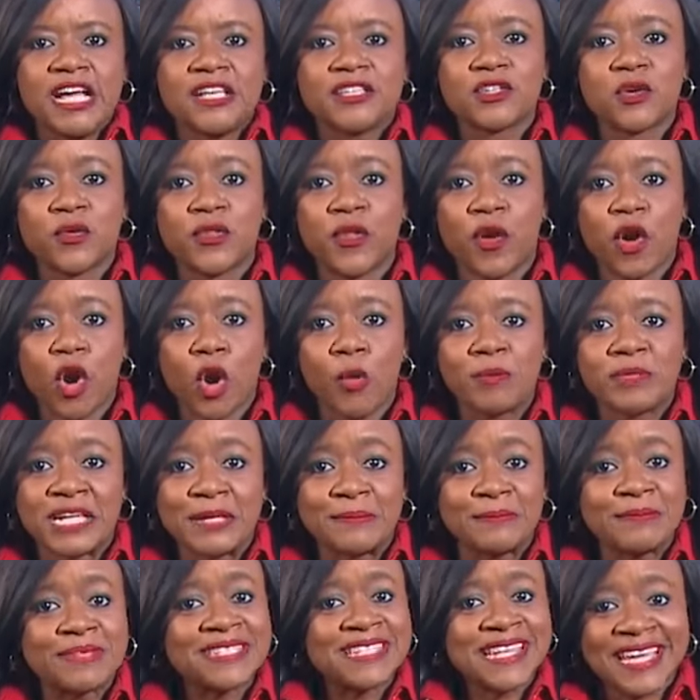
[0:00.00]
So the Hope
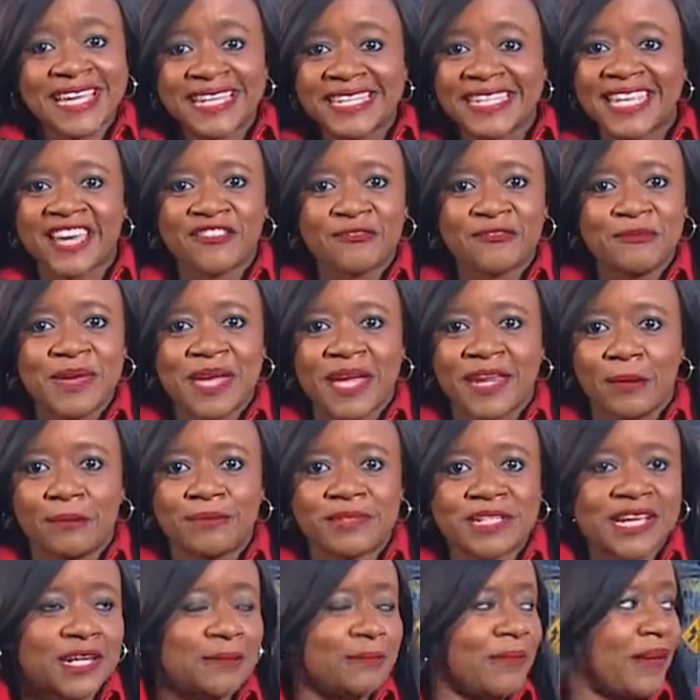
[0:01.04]
team did give me an
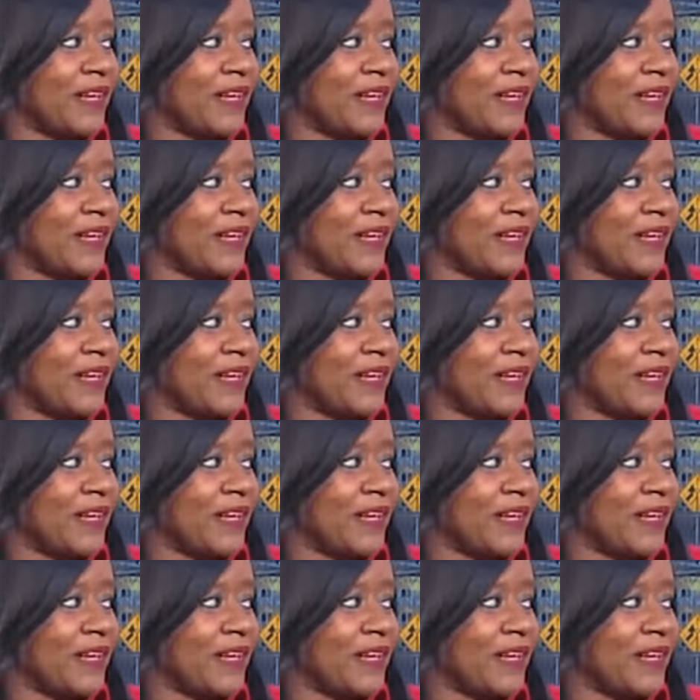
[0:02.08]
update